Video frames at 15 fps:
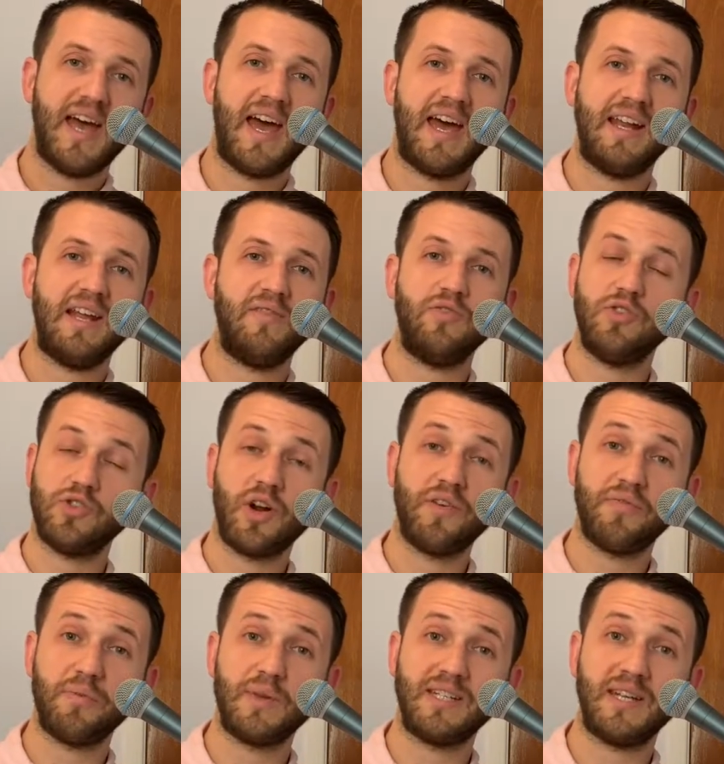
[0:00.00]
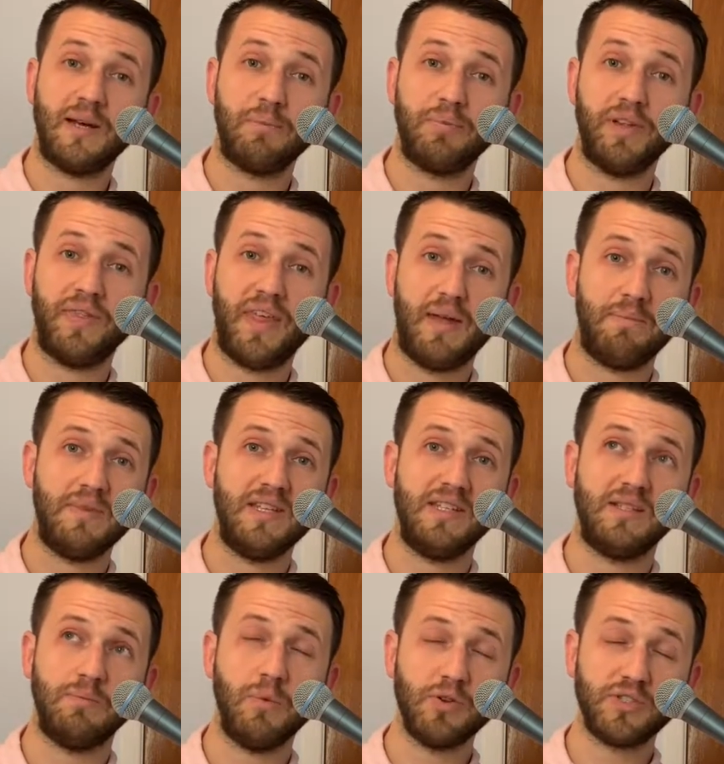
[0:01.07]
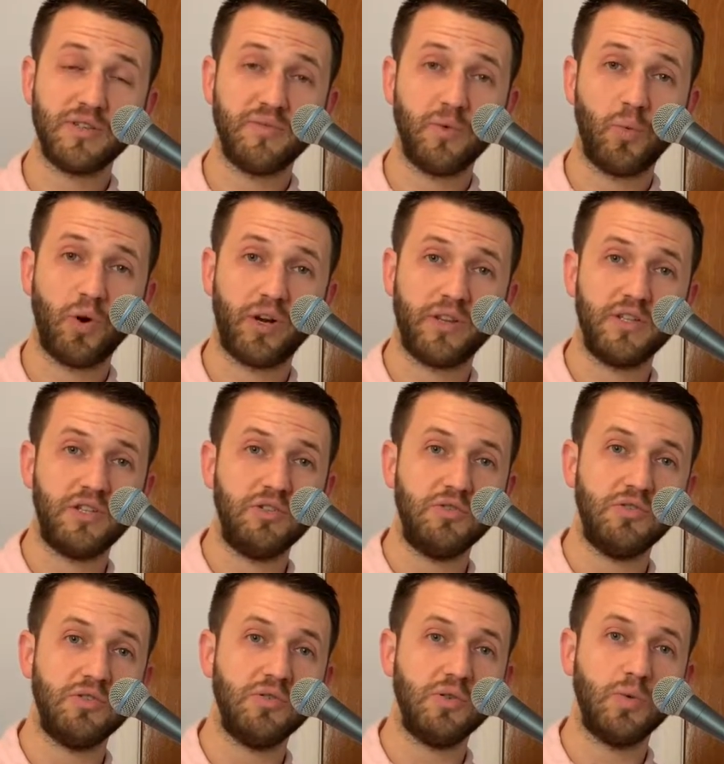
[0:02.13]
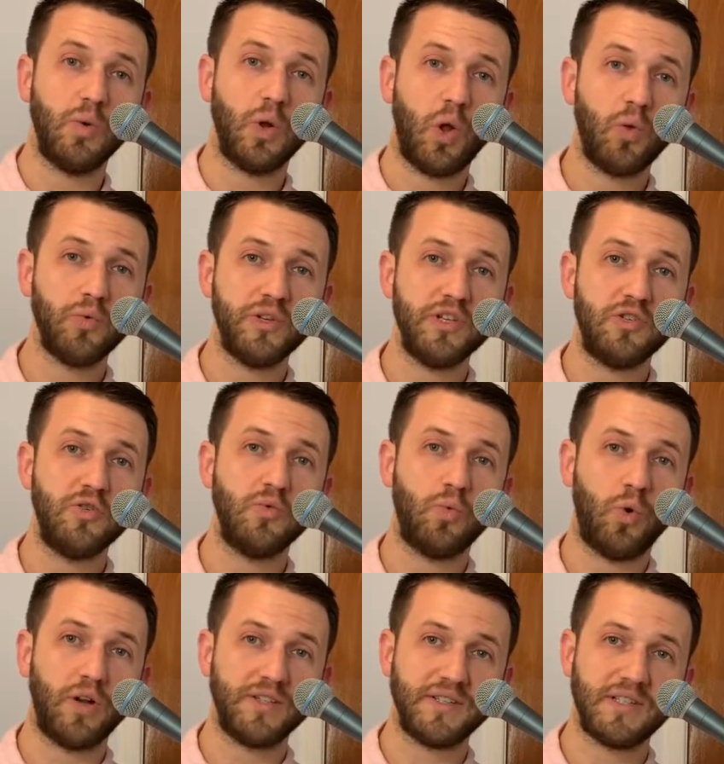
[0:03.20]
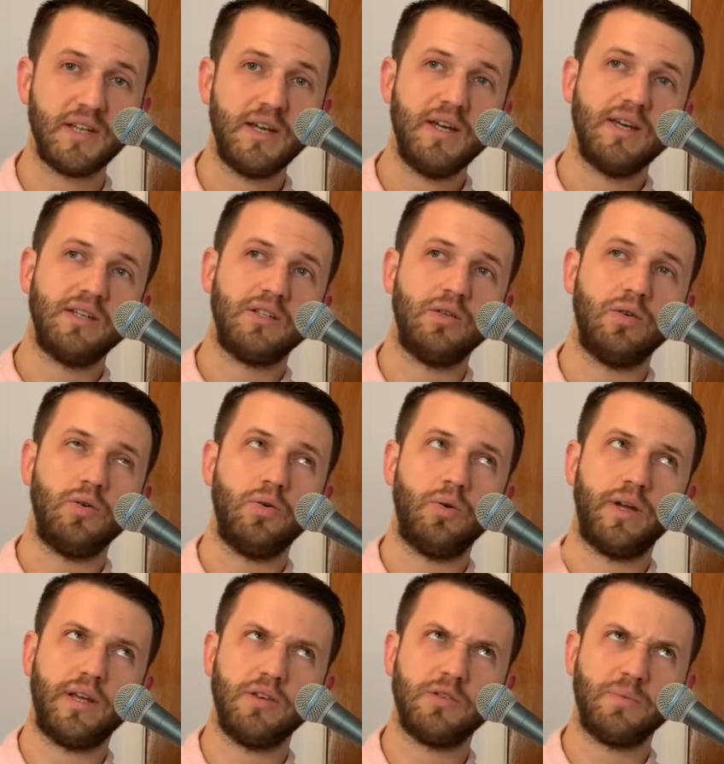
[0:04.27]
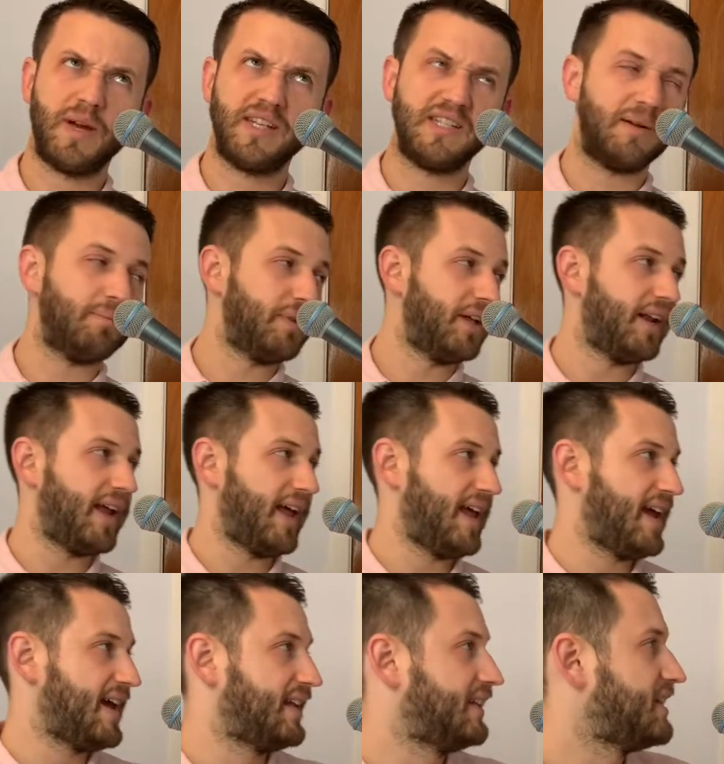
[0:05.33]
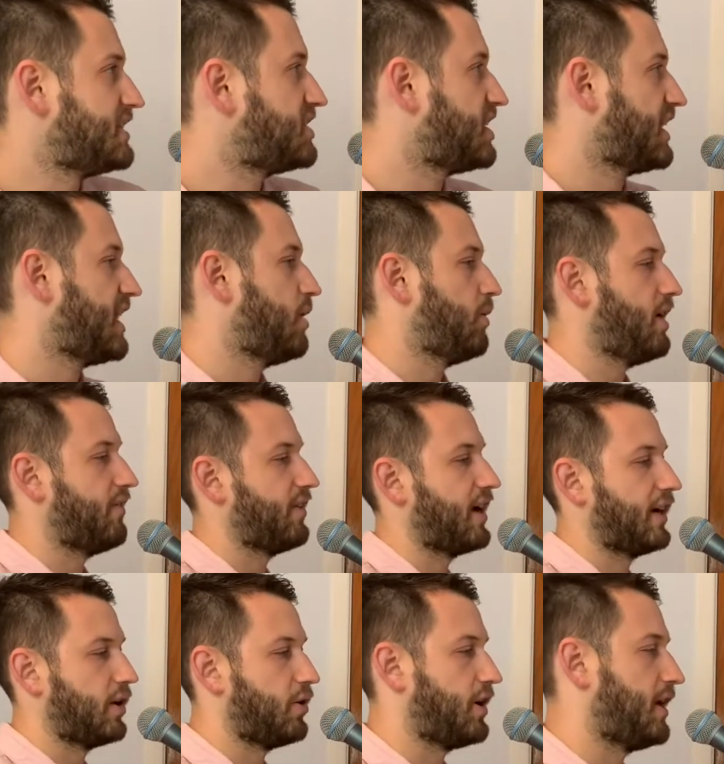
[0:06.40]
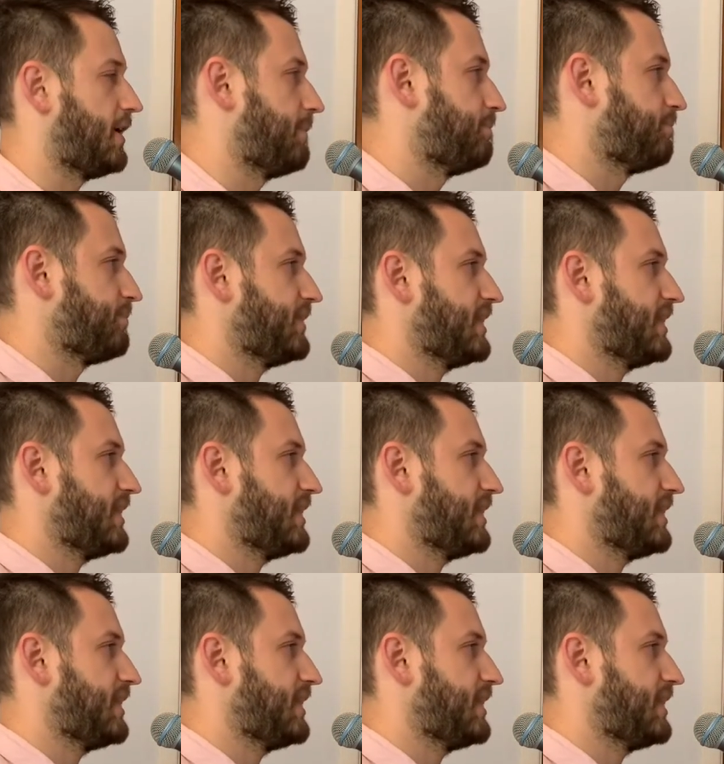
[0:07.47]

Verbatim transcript: And if you start from a template, that means most of the work that you do, you will only do once. So, here's my template, and let's check out what I've got going on.